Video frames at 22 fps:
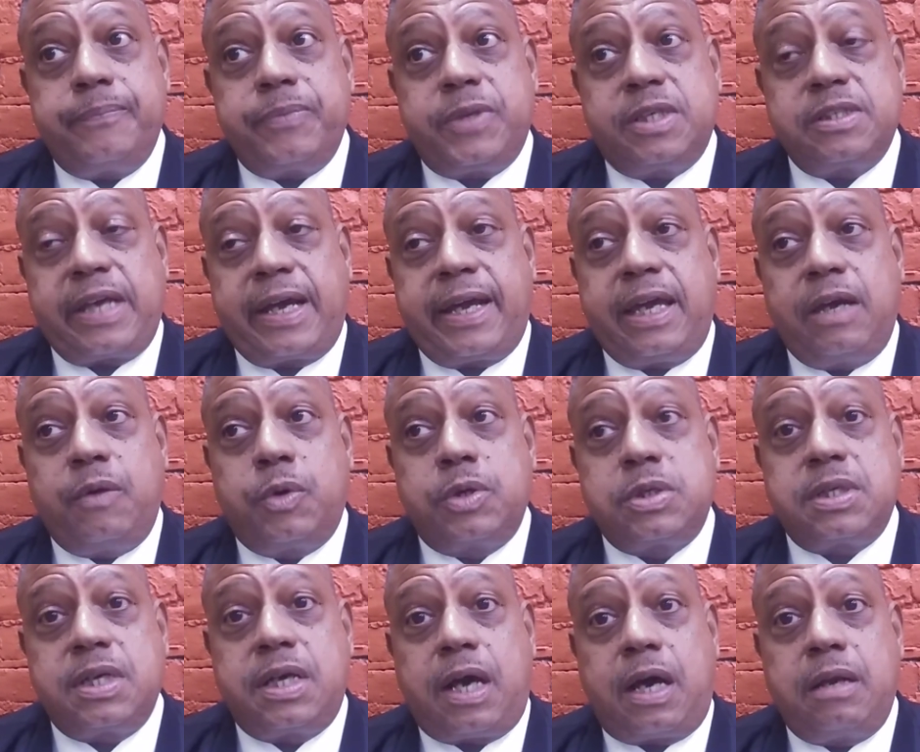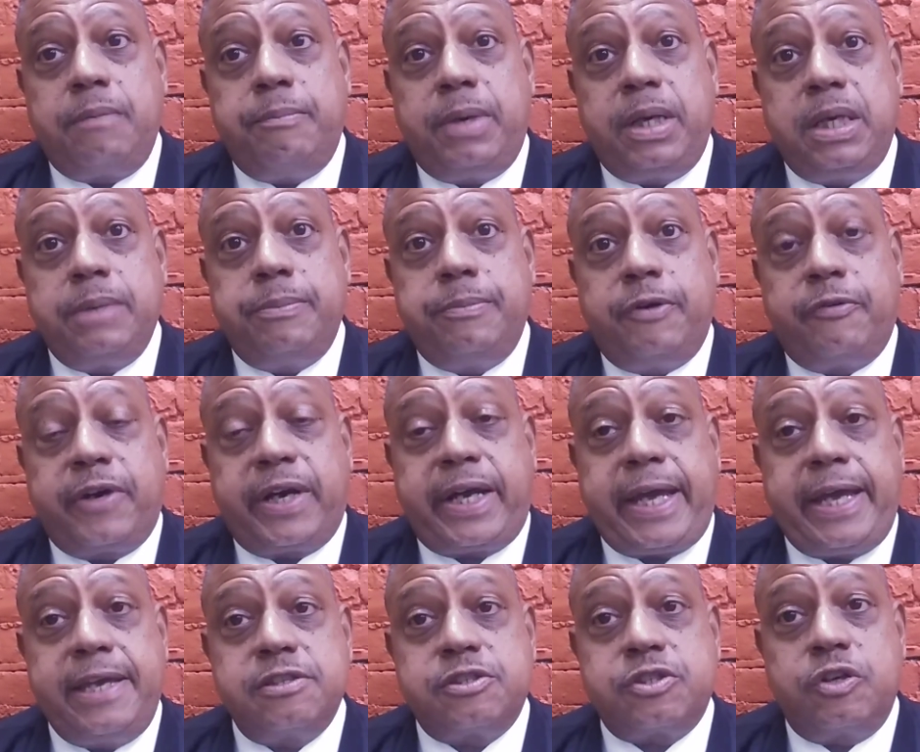Because I can't worship God and money, but I
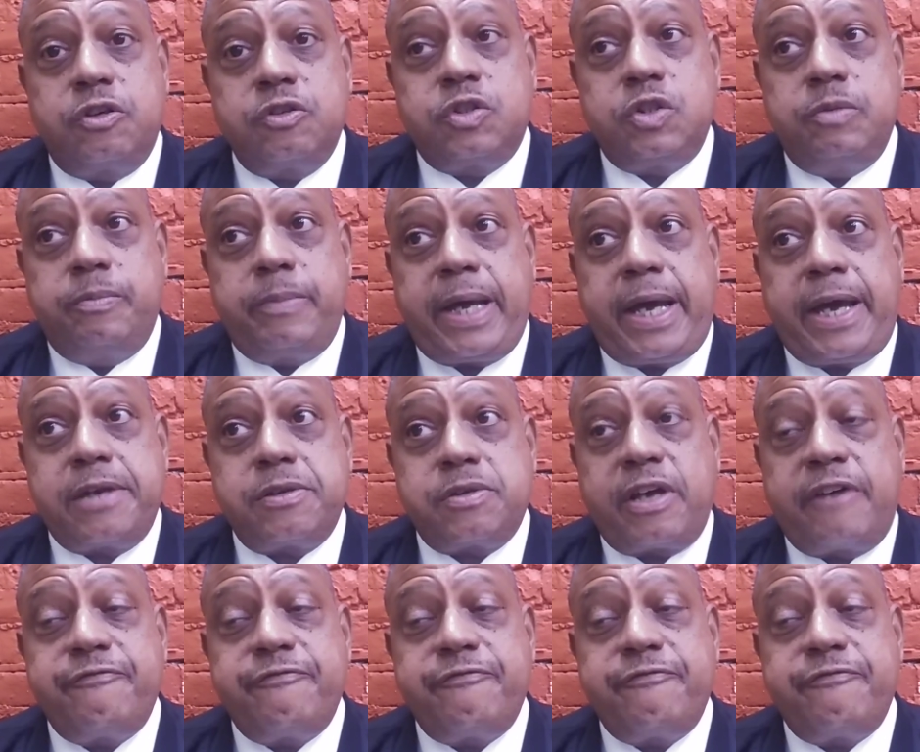can't serve two masters.